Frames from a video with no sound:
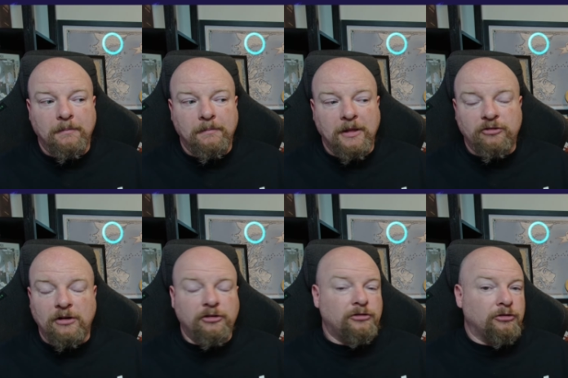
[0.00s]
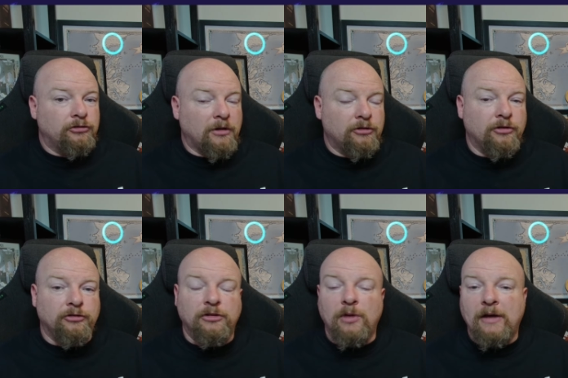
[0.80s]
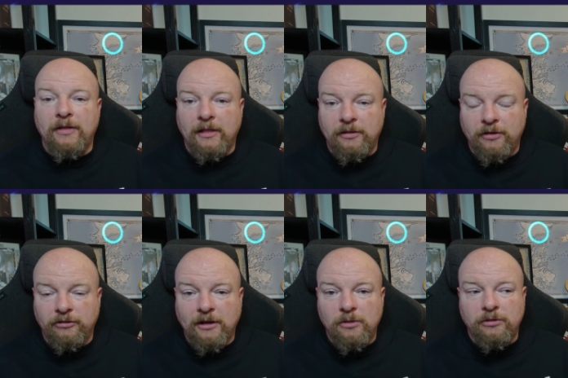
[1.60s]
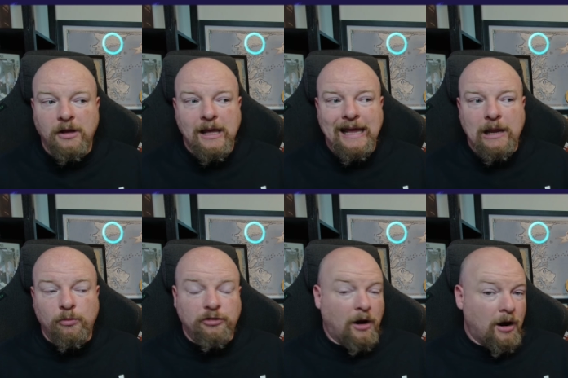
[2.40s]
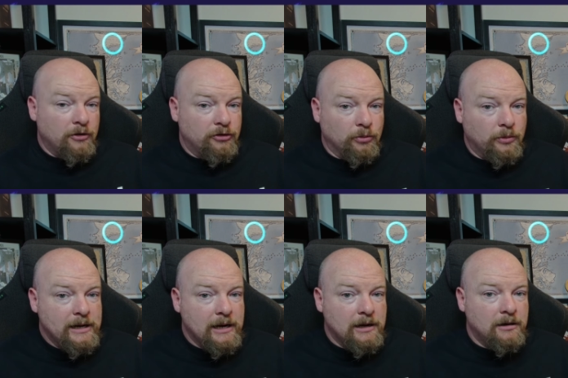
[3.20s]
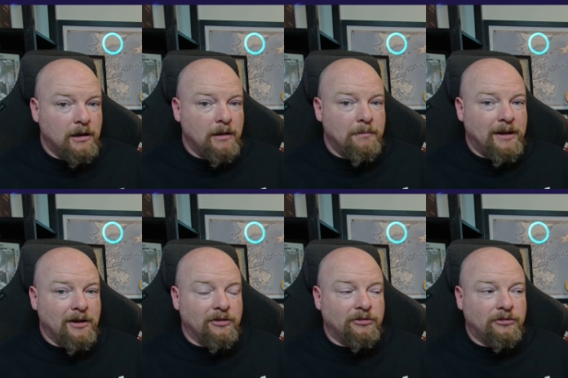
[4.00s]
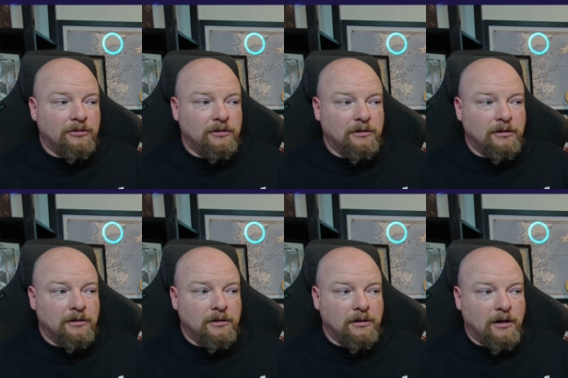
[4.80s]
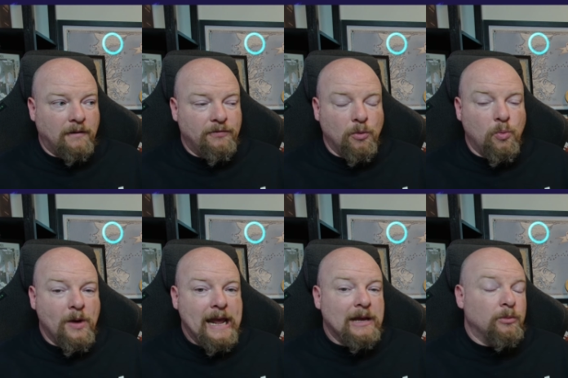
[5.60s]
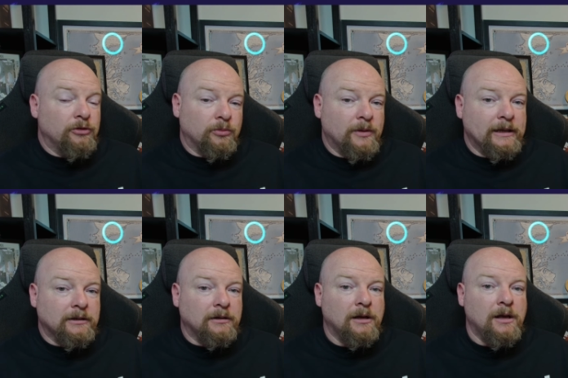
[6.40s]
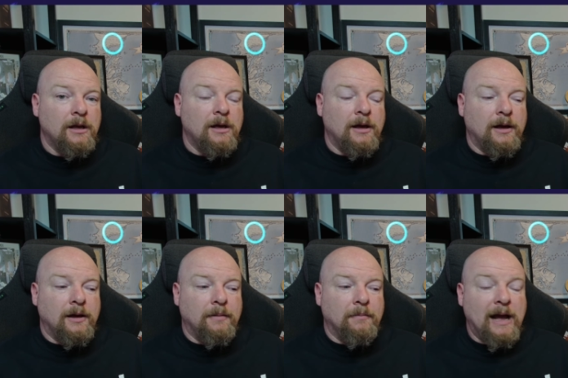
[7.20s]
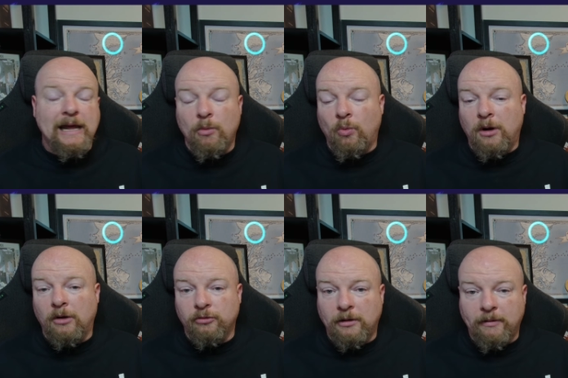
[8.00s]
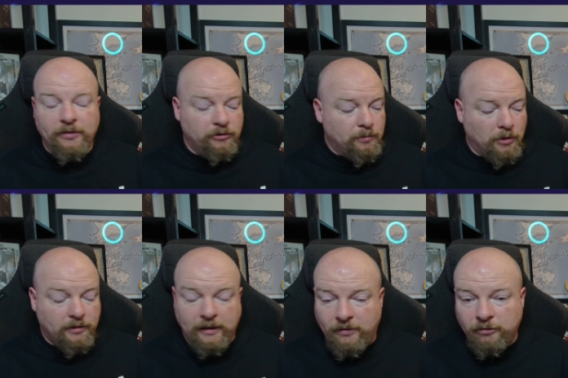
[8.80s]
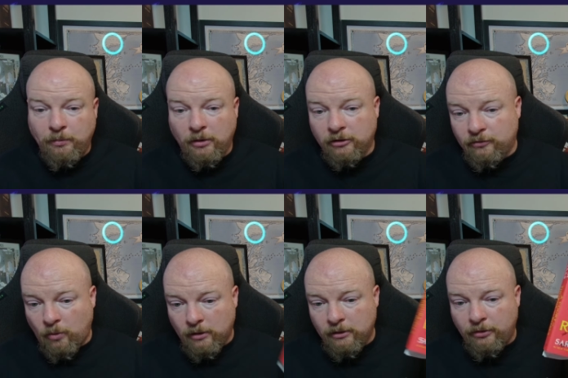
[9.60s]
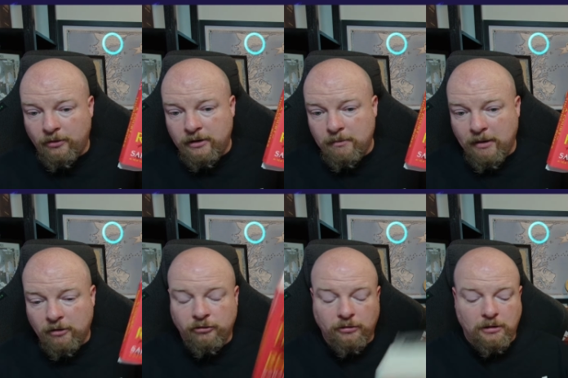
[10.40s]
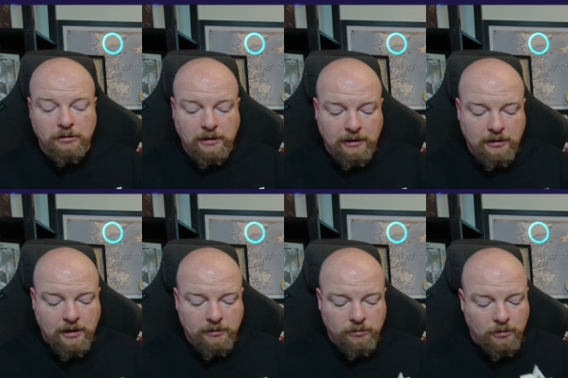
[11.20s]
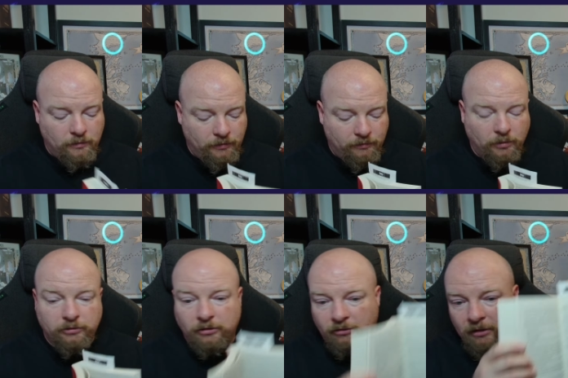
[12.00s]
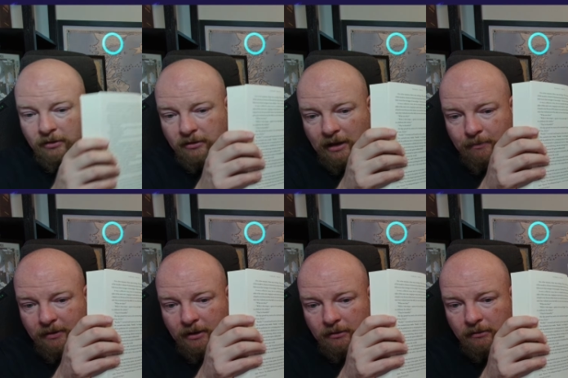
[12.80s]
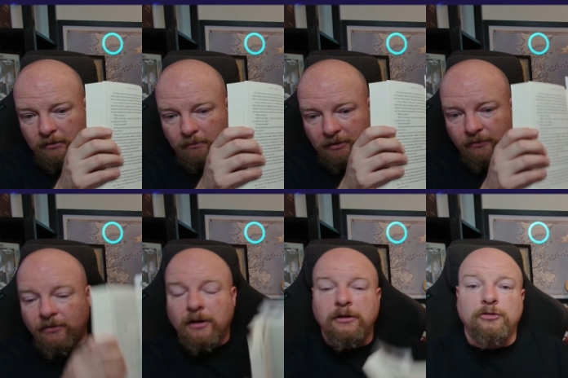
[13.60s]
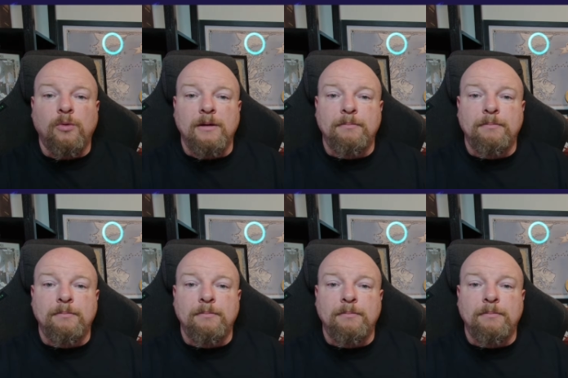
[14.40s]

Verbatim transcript: it's not just the structures and how they laid things out. It was hard to read because of the way it was written. Um, I hit walls when I read this book. Like, this book is four hundred thirteen pages long, and I don't know if you folks can see the type in it, but the font is quite